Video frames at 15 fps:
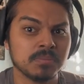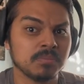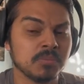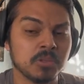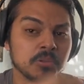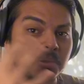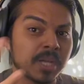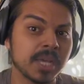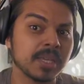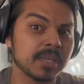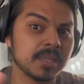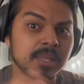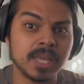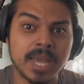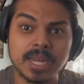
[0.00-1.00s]
you
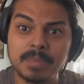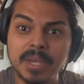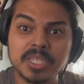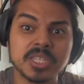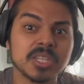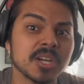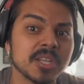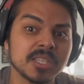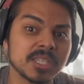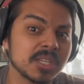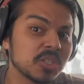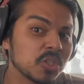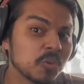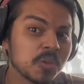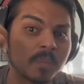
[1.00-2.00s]
like the animation content I
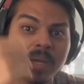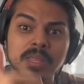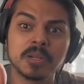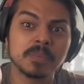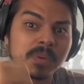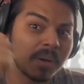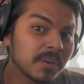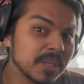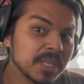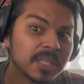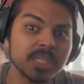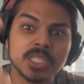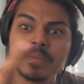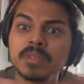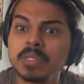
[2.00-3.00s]
do with My Little Pony,
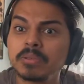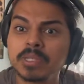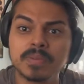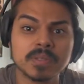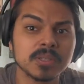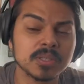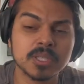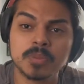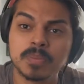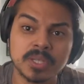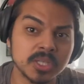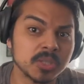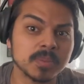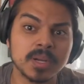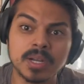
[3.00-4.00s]
Steven Universe,
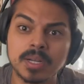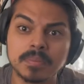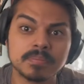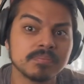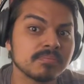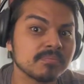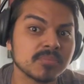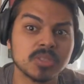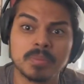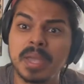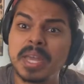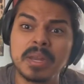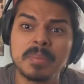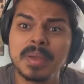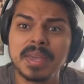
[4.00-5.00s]
SpongeBob, some
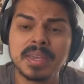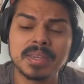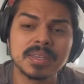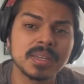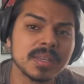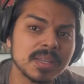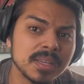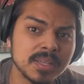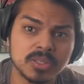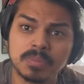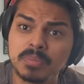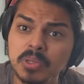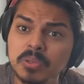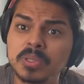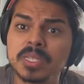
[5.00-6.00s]
anime,
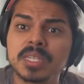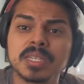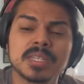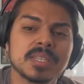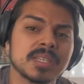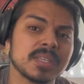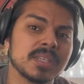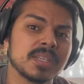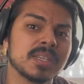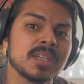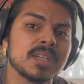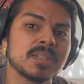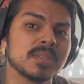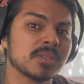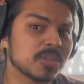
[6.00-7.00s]
some music,
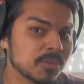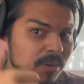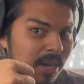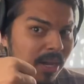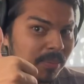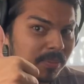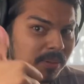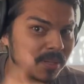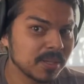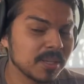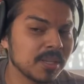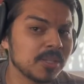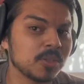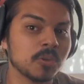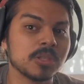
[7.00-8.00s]
subscribe,
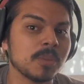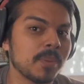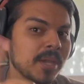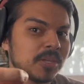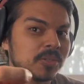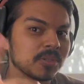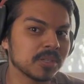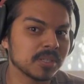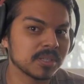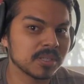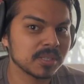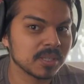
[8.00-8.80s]
join the Patreon.